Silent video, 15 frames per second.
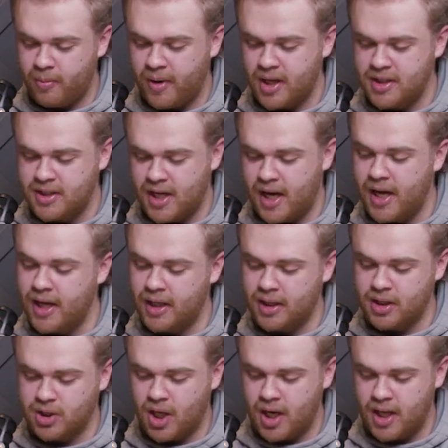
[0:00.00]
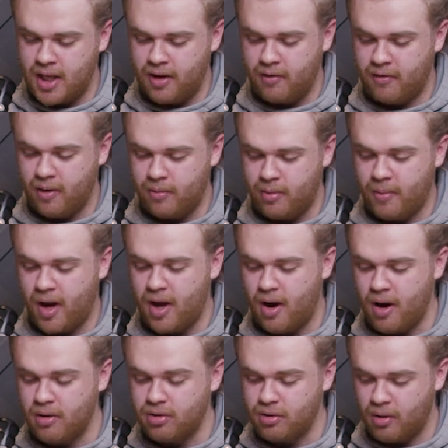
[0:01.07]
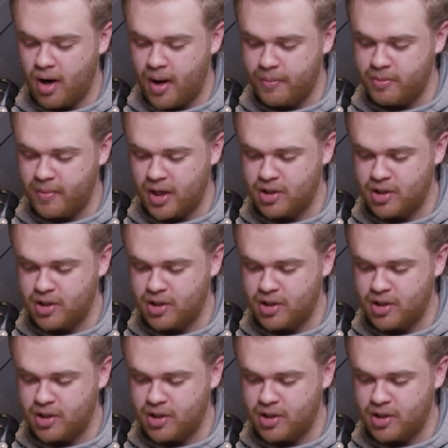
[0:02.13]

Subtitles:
My sighing is not hidden from you. My heart throbs, my